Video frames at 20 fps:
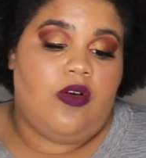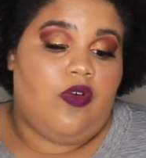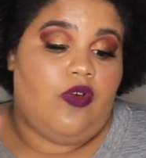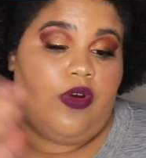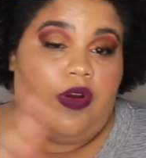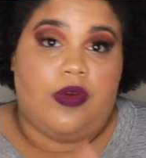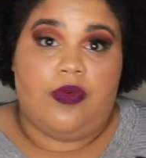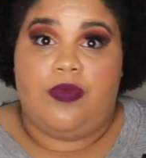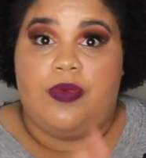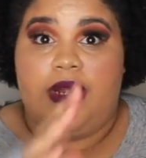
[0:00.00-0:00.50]

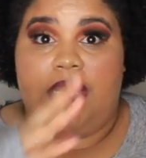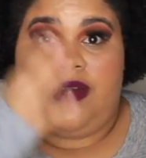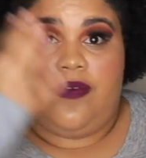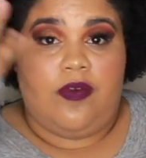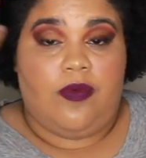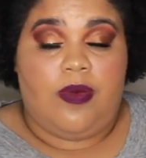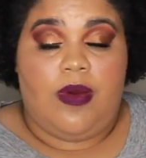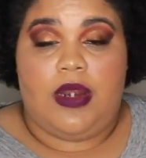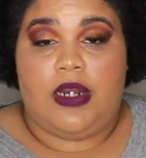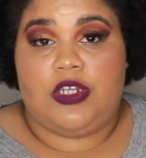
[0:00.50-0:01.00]
or
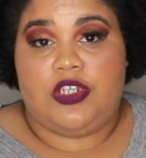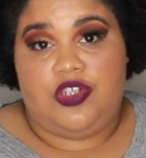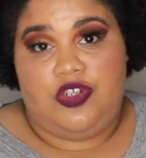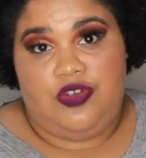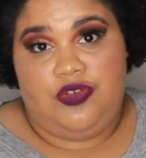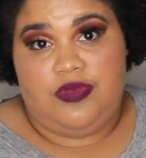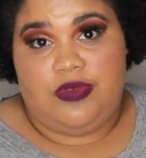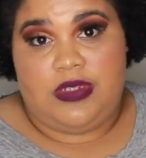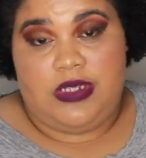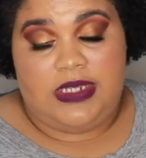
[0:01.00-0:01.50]
whatever products
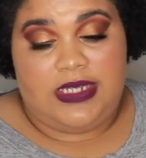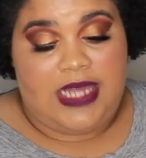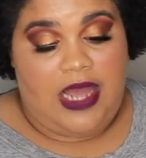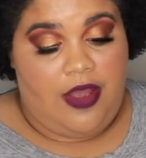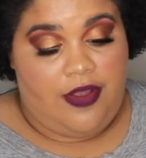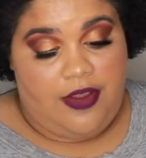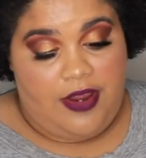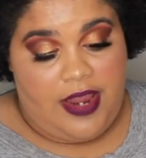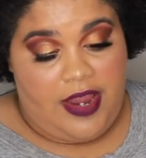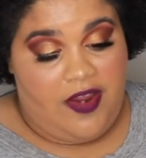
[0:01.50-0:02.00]
you use to
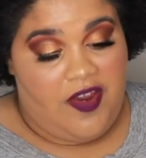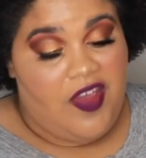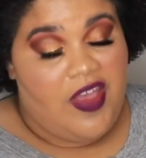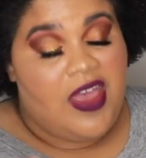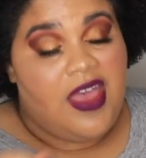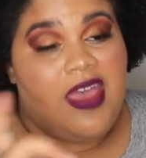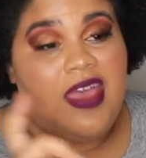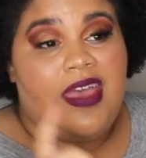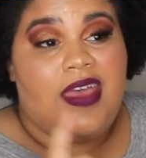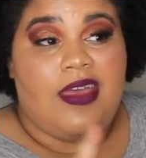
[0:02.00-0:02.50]
style your hair.
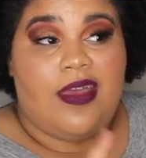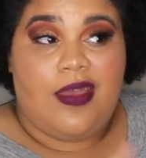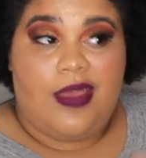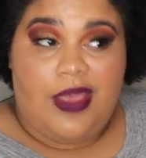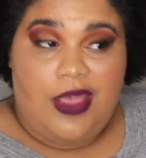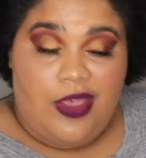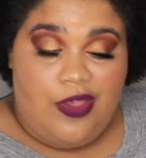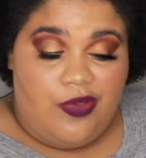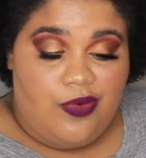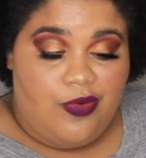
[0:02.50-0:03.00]

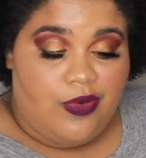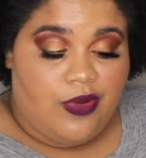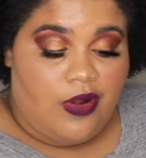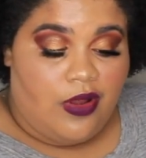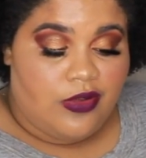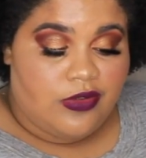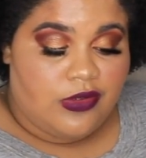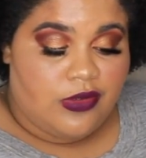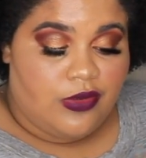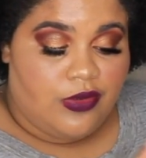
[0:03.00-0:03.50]
And you can
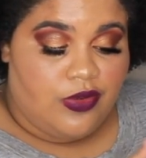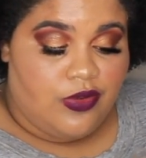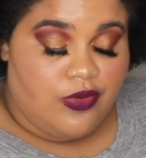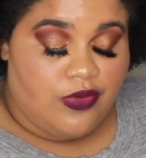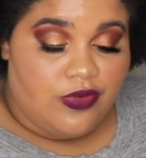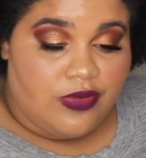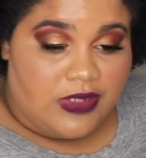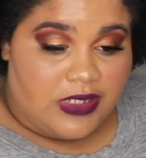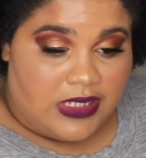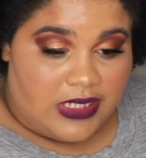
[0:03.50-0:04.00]
also
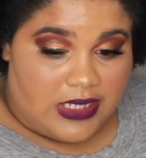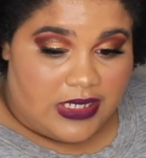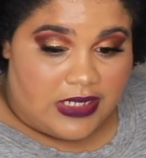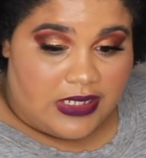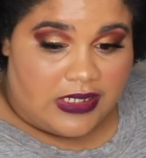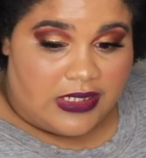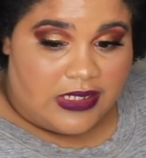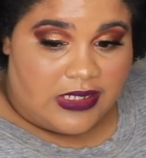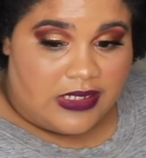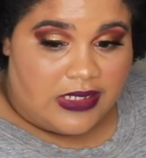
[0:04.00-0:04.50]
use
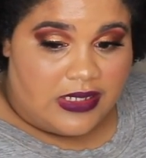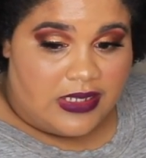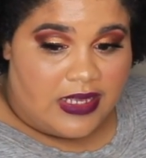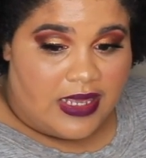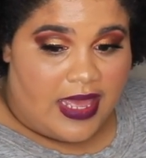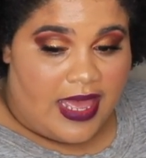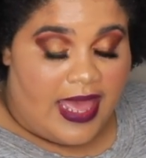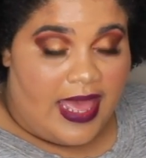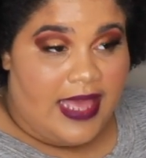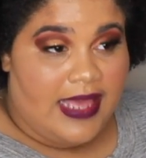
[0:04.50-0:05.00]
this
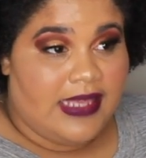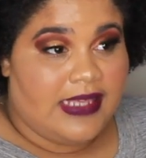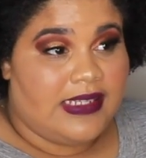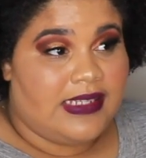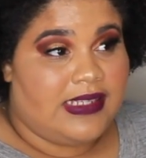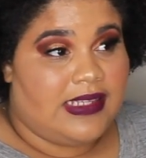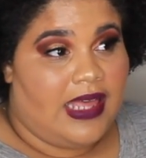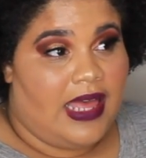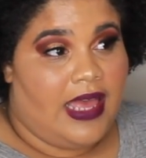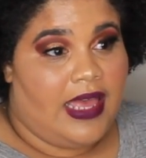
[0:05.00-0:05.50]

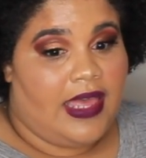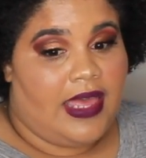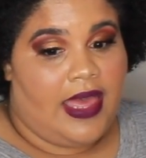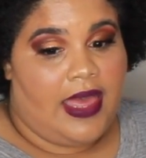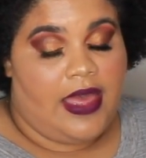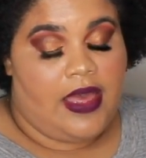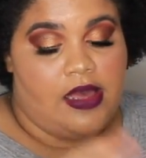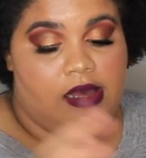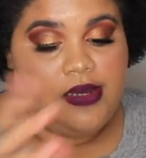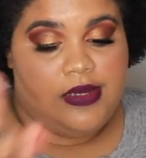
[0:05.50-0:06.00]
as like
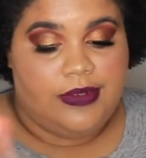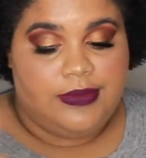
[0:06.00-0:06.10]
a